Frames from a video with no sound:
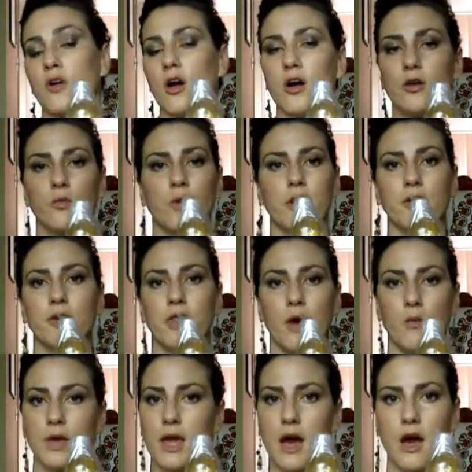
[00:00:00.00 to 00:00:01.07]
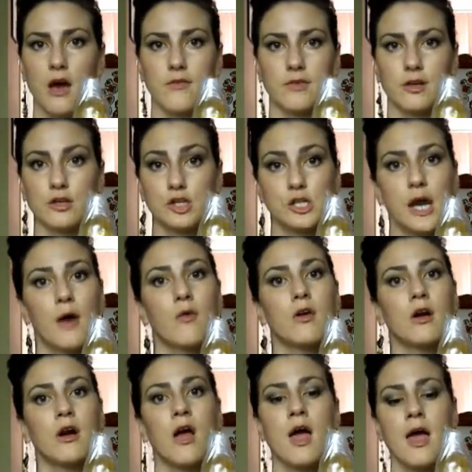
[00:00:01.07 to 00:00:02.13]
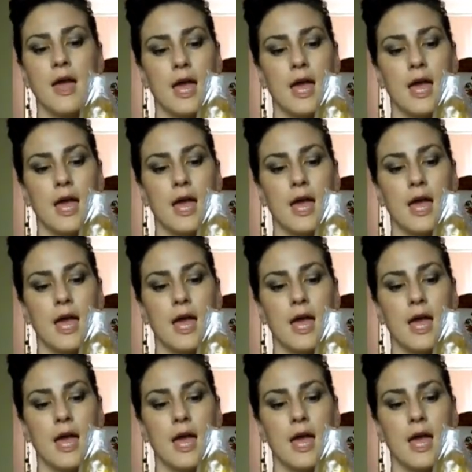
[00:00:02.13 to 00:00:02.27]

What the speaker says: the hard water that we have in our shower,